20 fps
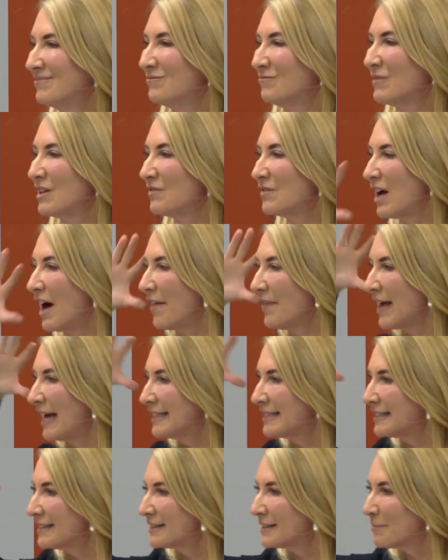We've got
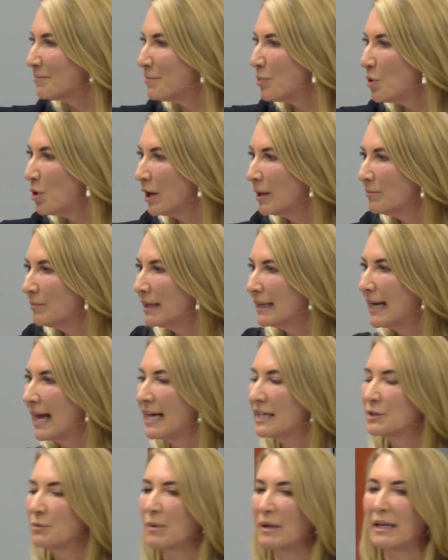that disappointment
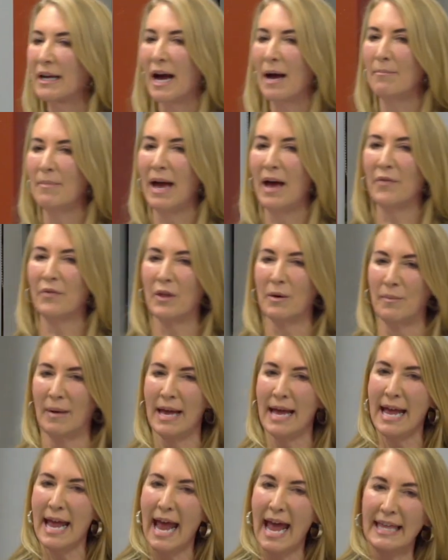as we come at them,
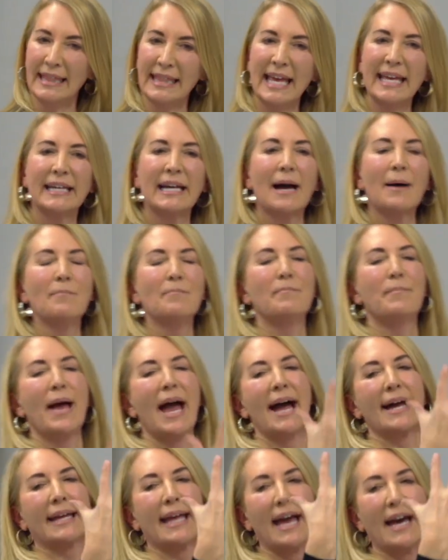and they come
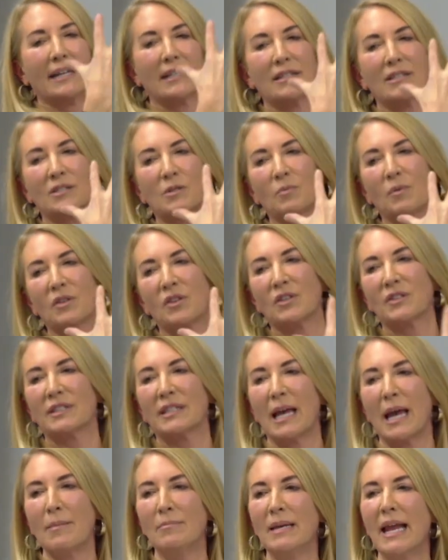back at us with the
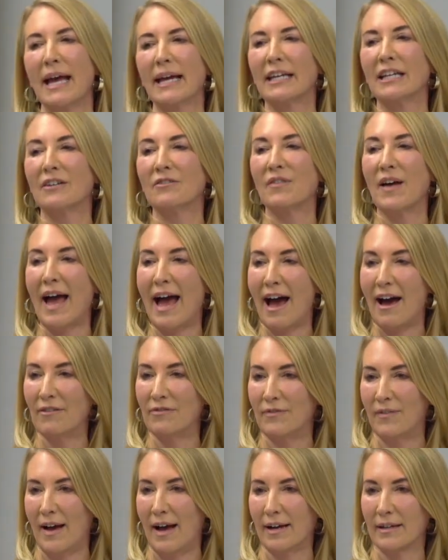same negative
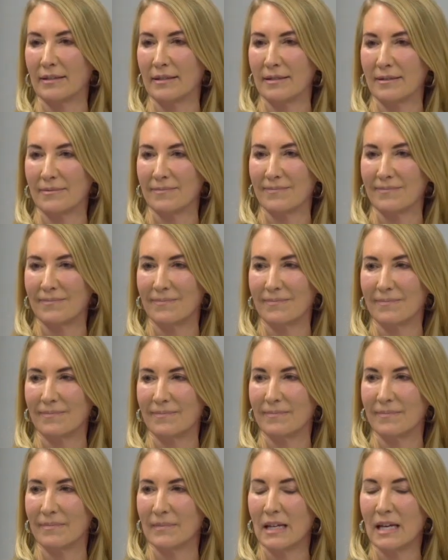affect.
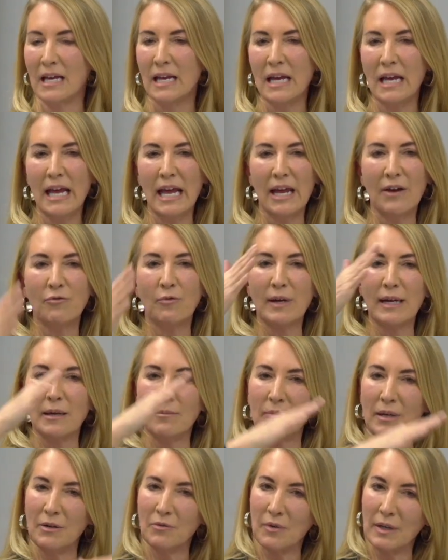If we
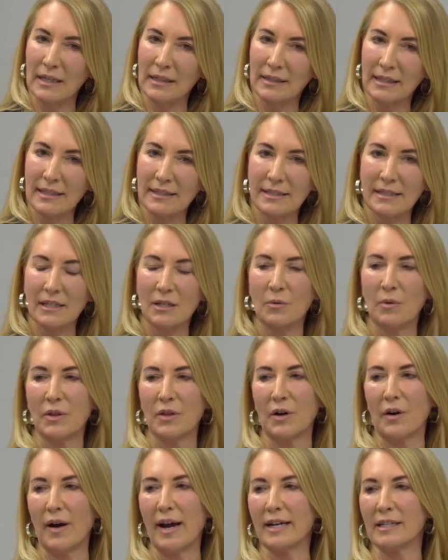can be realistic with
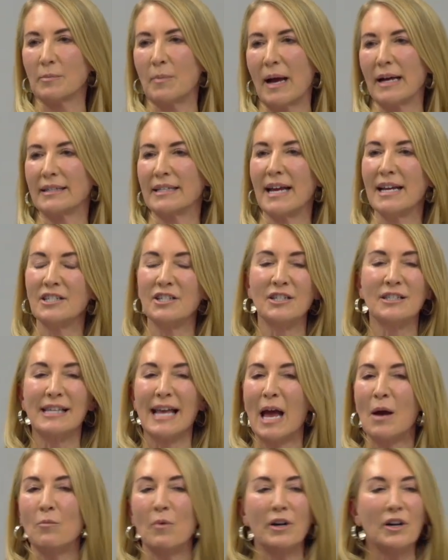our expectations,
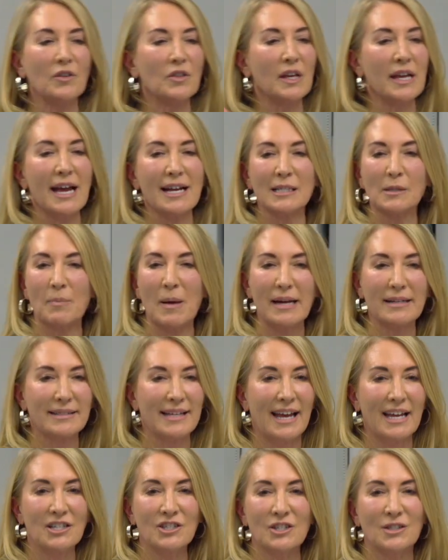and what are the
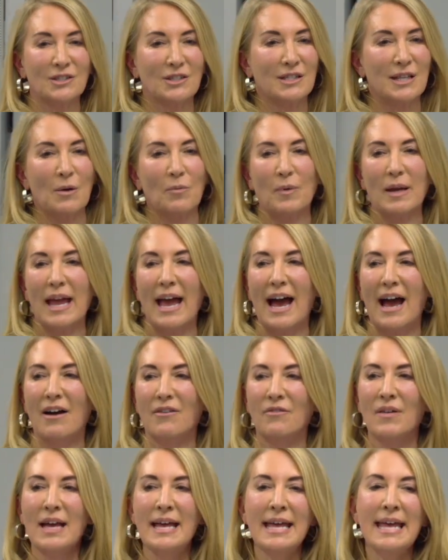expectations that we
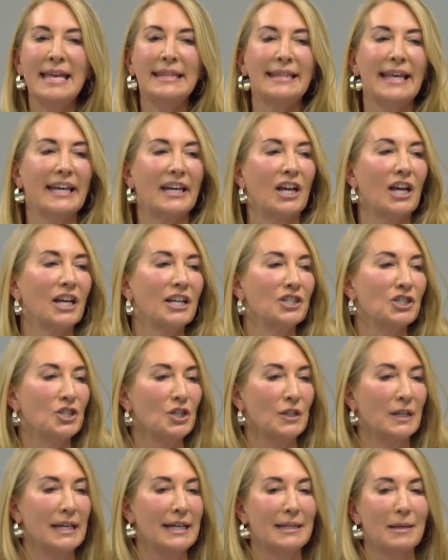have? That kids
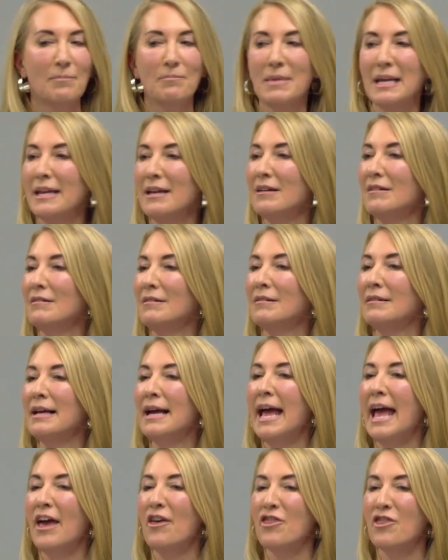should eat a meal,
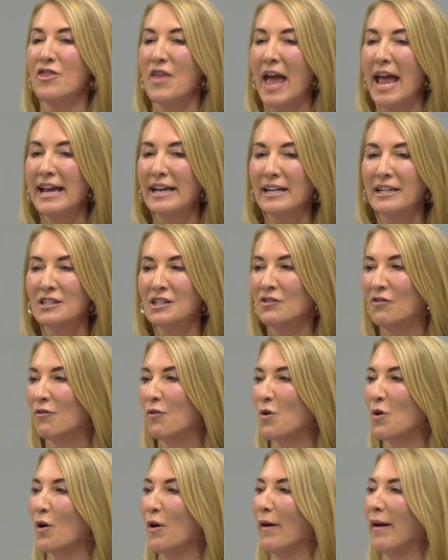thank us
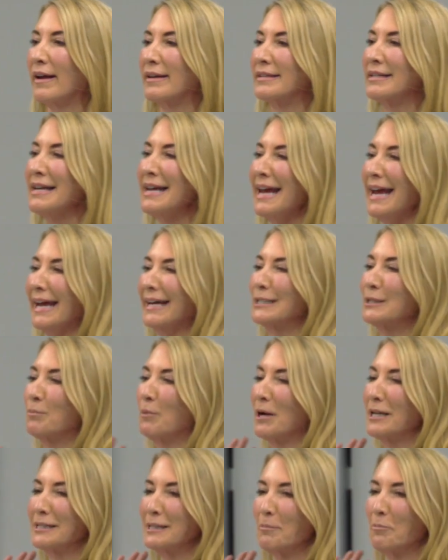for it,
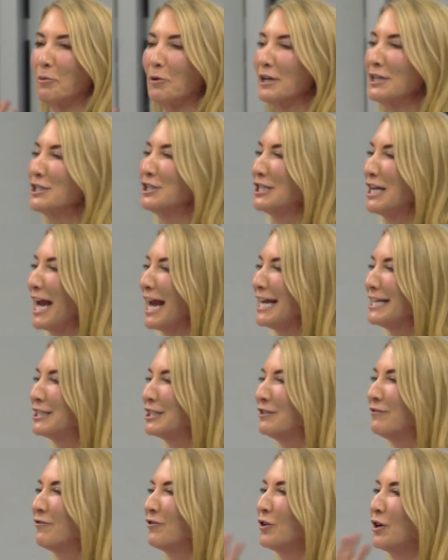express
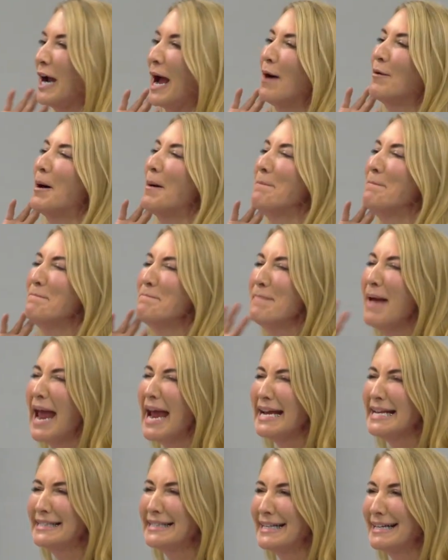appreciation for how
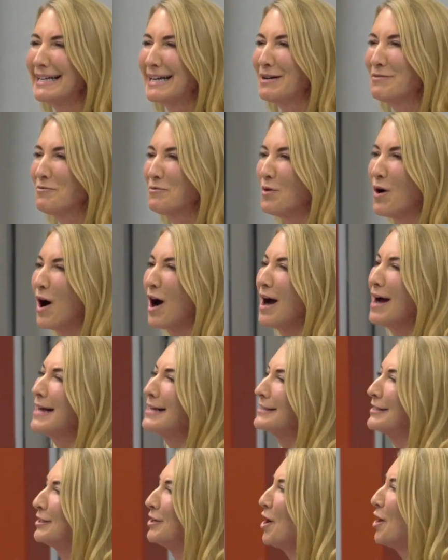amazing it
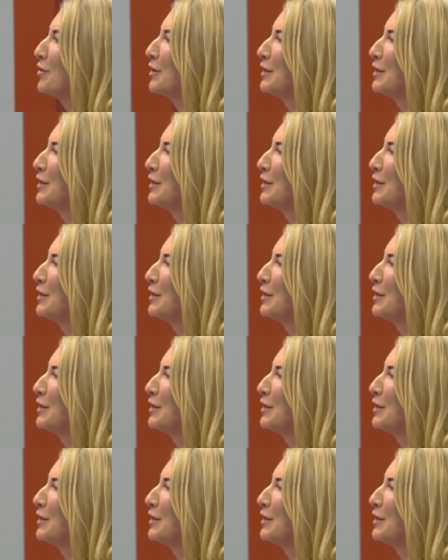was and all